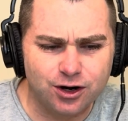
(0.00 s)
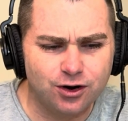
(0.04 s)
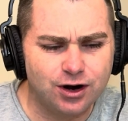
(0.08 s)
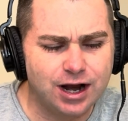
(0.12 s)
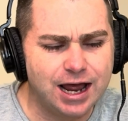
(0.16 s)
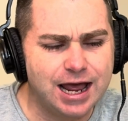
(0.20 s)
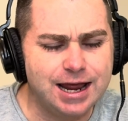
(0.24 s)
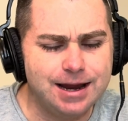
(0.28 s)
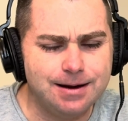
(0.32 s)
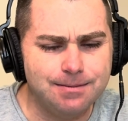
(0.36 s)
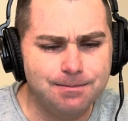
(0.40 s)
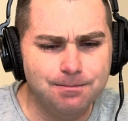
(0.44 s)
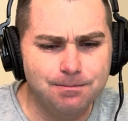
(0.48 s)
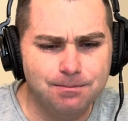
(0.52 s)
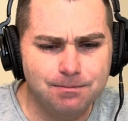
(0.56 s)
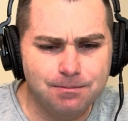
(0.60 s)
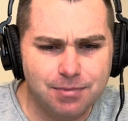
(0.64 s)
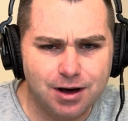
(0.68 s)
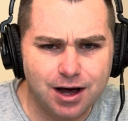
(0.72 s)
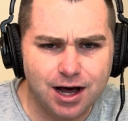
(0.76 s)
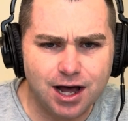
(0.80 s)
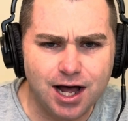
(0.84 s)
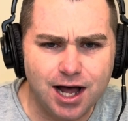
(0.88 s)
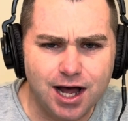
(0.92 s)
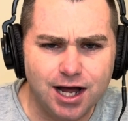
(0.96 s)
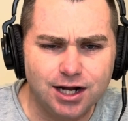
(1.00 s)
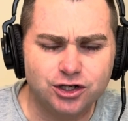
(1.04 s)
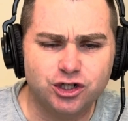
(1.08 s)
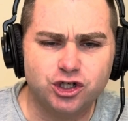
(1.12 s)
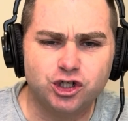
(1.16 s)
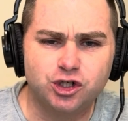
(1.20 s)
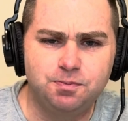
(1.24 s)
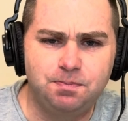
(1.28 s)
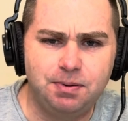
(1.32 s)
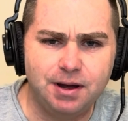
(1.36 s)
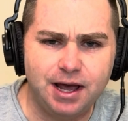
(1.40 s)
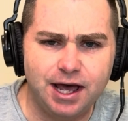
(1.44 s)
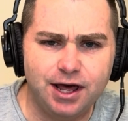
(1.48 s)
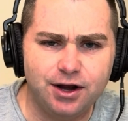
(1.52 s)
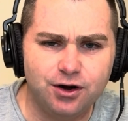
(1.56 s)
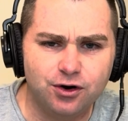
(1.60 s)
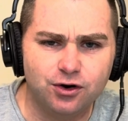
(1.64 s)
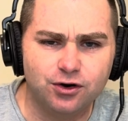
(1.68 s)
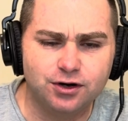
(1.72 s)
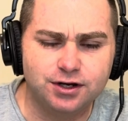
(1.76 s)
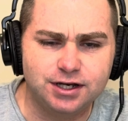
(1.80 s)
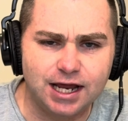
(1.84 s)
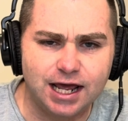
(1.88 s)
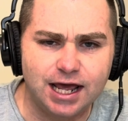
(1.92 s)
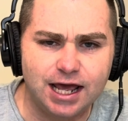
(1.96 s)
A much
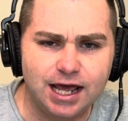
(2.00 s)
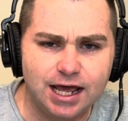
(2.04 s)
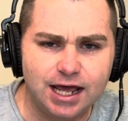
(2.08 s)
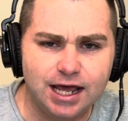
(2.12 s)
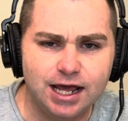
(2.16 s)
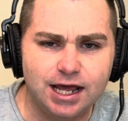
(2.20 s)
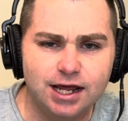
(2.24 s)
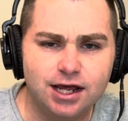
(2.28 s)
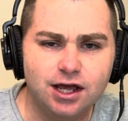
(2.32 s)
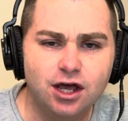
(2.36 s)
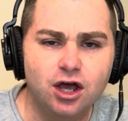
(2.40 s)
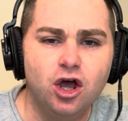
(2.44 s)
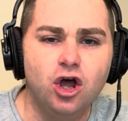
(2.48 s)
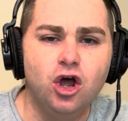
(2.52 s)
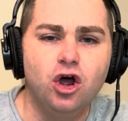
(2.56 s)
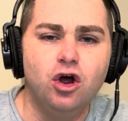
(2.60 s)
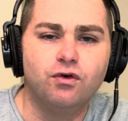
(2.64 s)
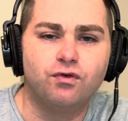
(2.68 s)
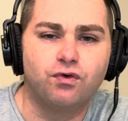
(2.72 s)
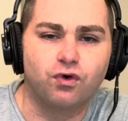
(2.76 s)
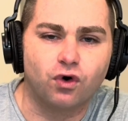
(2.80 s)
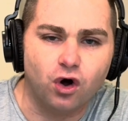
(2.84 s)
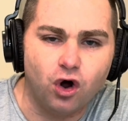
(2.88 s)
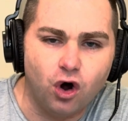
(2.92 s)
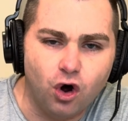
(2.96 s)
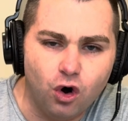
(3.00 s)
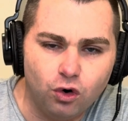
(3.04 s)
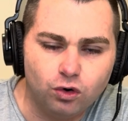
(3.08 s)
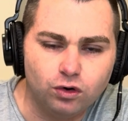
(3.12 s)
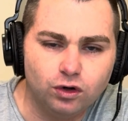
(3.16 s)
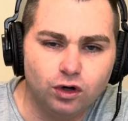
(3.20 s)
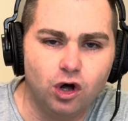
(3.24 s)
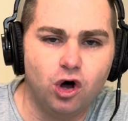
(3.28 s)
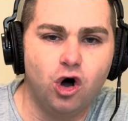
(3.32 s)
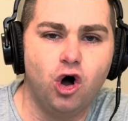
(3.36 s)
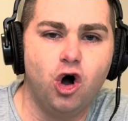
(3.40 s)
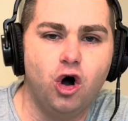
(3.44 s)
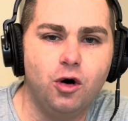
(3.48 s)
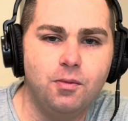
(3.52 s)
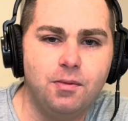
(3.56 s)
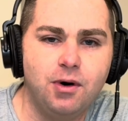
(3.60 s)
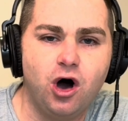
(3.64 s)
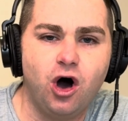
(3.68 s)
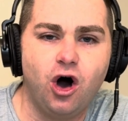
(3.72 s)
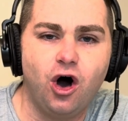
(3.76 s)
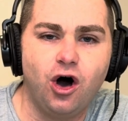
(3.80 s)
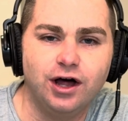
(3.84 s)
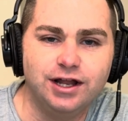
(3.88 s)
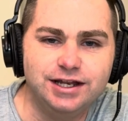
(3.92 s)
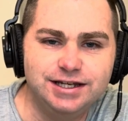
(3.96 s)
better day for Oklahoma
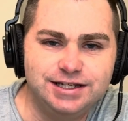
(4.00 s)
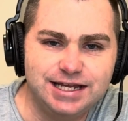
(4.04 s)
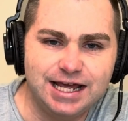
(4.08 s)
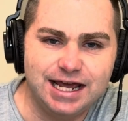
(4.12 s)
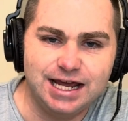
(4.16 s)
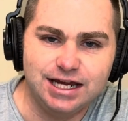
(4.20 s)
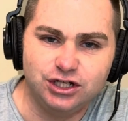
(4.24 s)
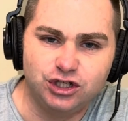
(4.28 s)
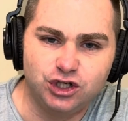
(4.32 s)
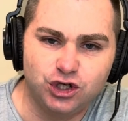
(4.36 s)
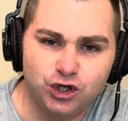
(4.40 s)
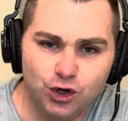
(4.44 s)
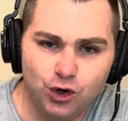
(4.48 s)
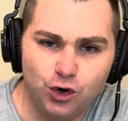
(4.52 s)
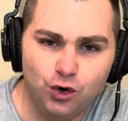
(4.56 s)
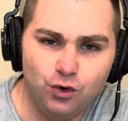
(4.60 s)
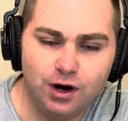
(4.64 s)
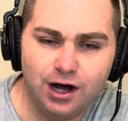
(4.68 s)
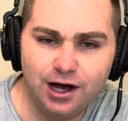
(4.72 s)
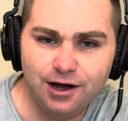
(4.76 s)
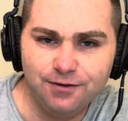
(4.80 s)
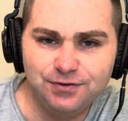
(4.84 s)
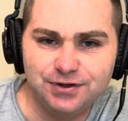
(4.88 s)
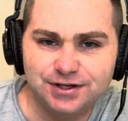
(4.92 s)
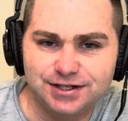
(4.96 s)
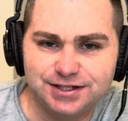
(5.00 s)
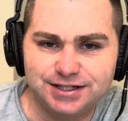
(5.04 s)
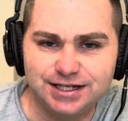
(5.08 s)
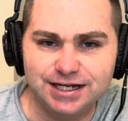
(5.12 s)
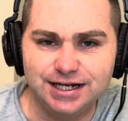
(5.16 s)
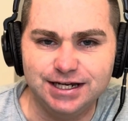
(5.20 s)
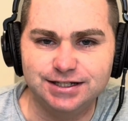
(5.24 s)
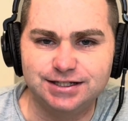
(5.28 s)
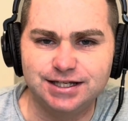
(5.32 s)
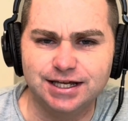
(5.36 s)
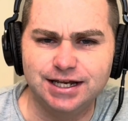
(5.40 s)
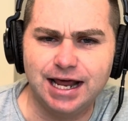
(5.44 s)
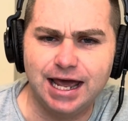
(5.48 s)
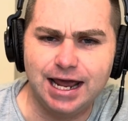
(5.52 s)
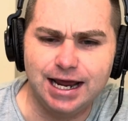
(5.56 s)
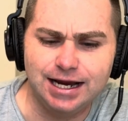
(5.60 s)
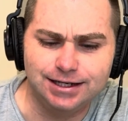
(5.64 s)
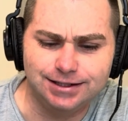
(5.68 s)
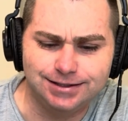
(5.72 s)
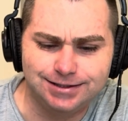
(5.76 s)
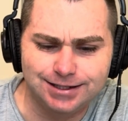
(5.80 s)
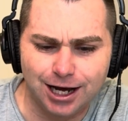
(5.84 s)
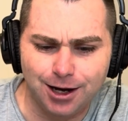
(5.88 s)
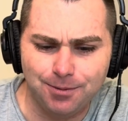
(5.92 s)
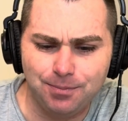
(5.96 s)
on day 2 of the season. A
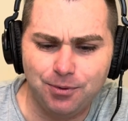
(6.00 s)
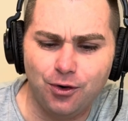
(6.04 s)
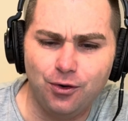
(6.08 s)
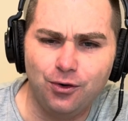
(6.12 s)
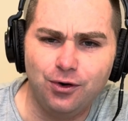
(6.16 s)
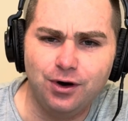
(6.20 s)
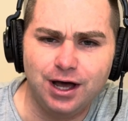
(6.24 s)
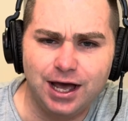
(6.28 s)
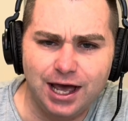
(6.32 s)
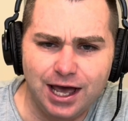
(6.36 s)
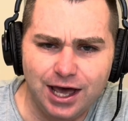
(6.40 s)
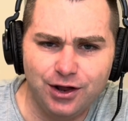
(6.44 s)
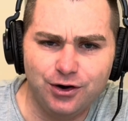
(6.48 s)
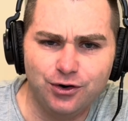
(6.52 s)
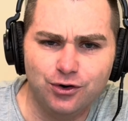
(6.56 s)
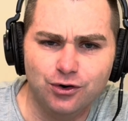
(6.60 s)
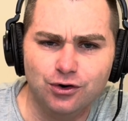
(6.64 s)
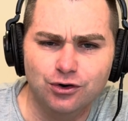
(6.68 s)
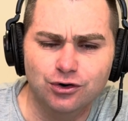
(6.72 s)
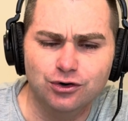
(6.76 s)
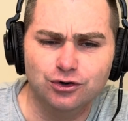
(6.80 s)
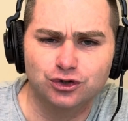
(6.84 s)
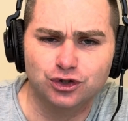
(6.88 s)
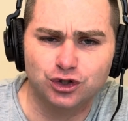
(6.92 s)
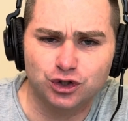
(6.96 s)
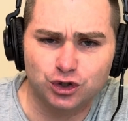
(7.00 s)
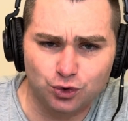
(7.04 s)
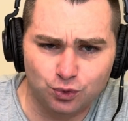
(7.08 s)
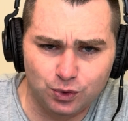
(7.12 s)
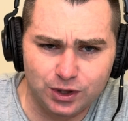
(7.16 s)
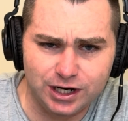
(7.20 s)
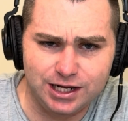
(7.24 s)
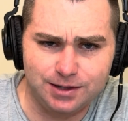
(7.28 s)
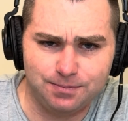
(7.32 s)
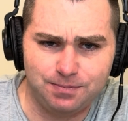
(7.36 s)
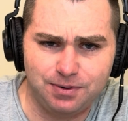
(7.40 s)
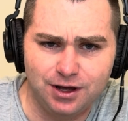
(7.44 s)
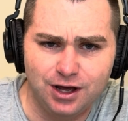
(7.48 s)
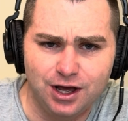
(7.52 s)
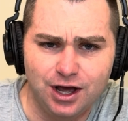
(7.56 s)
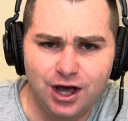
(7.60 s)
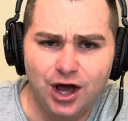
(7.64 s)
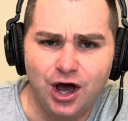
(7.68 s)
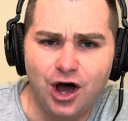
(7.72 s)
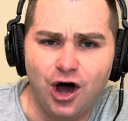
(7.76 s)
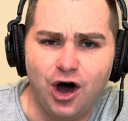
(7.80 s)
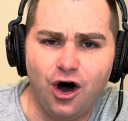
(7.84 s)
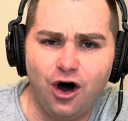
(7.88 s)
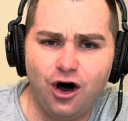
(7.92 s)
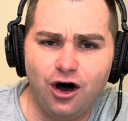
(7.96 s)
double-header sweep
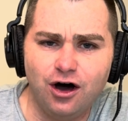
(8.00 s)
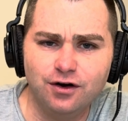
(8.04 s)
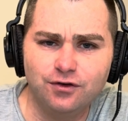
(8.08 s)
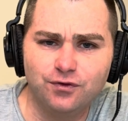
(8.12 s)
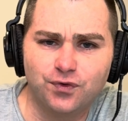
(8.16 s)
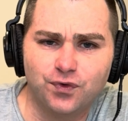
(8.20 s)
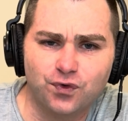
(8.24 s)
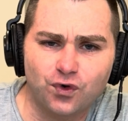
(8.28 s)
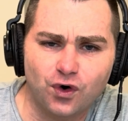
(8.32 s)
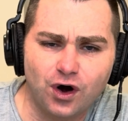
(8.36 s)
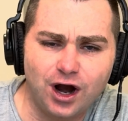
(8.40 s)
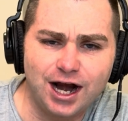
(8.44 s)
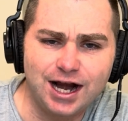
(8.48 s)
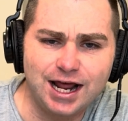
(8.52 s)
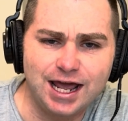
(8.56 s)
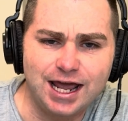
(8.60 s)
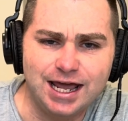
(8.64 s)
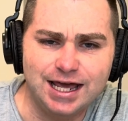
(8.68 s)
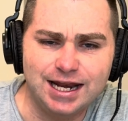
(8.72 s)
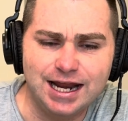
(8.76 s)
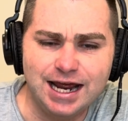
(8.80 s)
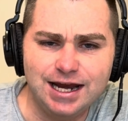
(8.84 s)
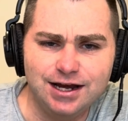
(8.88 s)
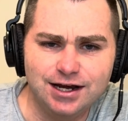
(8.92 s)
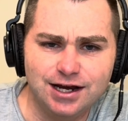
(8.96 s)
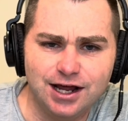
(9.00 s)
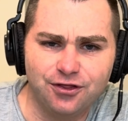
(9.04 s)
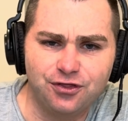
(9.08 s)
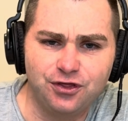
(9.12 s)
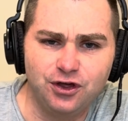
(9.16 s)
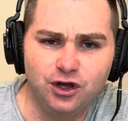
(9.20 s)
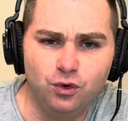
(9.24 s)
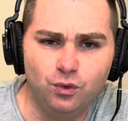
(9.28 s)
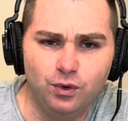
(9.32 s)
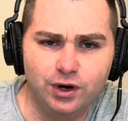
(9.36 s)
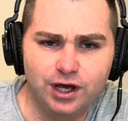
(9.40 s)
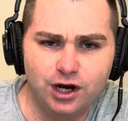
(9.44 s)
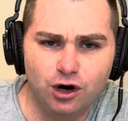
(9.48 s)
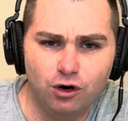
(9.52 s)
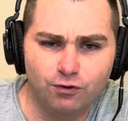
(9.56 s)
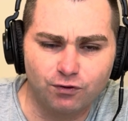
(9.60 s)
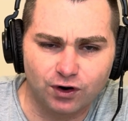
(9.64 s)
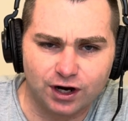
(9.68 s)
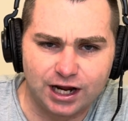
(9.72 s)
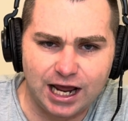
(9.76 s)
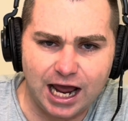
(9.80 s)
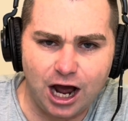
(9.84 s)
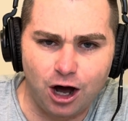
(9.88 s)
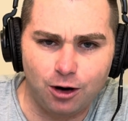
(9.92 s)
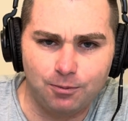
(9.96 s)
on Friday. An 8-0 win over
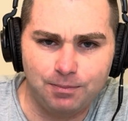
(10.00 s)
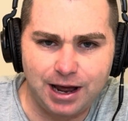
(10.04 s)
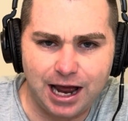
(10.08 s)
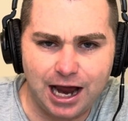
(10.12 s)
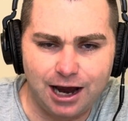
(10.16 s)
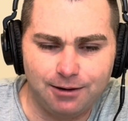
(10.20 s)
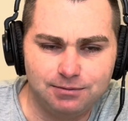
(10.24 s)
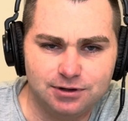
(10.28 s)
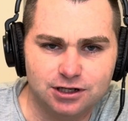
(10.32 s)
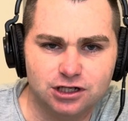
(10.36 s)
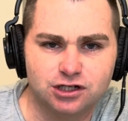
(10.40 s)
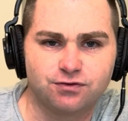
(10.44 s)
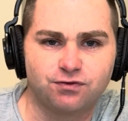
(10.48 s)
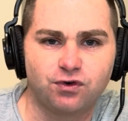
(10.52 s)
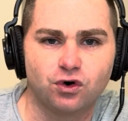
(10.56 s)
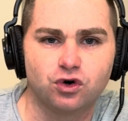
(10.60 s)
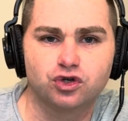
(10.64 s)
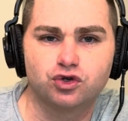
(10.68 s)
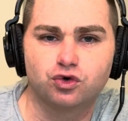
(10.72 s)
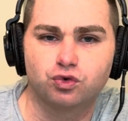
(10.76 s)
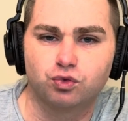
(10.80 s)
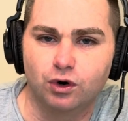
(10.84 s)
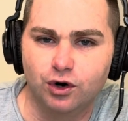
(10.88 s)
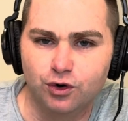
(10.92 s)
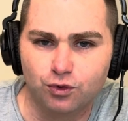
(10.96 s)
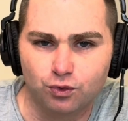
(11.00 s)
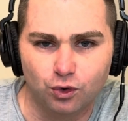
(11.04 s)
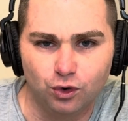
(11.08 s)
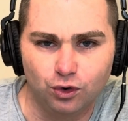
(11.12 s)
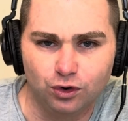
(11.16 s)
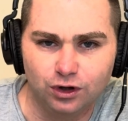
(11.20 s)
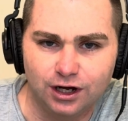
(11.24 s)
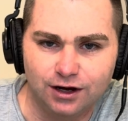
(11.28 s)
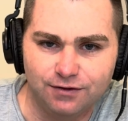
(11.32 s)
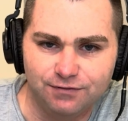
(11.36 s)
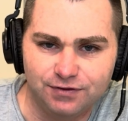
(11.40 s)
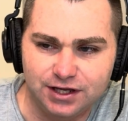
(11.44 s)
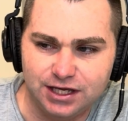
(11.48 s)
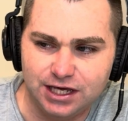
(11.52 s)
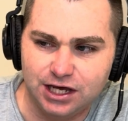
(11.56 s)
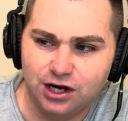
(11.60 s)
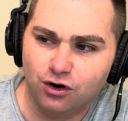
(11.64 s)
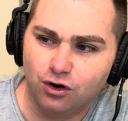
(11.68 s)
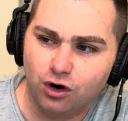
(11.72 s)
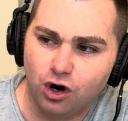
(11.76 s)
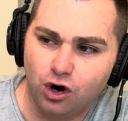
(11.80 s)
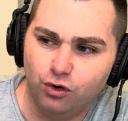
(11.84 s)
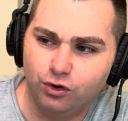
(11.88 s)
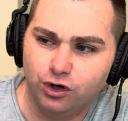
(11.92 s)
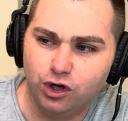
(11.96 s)
Cal Baptist. First run rule of the
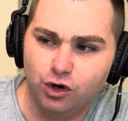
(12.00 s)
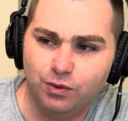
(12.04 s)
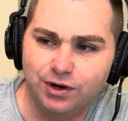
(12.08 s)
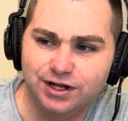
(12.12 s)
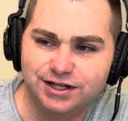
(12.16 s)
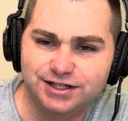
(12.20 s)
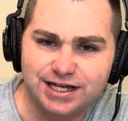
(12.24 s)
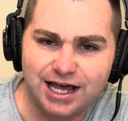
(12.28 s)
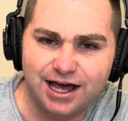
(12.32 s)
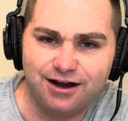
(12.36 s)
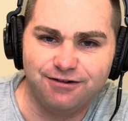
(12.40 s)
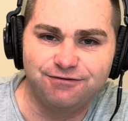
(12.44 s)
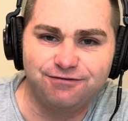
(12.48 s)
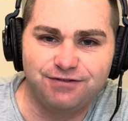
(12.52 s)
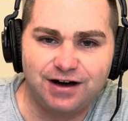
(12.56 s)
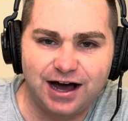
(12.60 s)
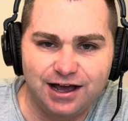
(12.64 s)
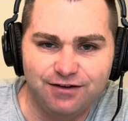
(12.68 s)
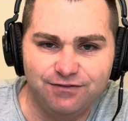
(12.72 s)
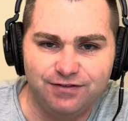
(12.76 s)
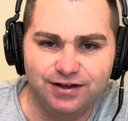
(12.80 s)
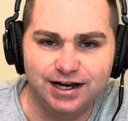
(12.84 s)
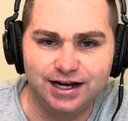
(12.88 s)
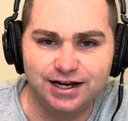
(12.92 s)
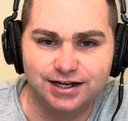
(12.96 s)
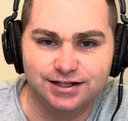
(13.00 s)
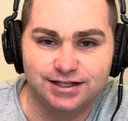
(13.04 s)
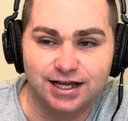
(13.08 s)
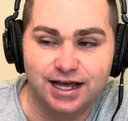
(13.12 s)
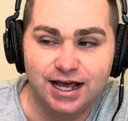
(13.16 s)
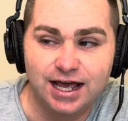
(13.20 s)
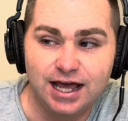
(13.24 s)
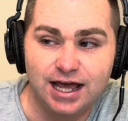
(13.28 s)
year. OU wins that in 5 innings.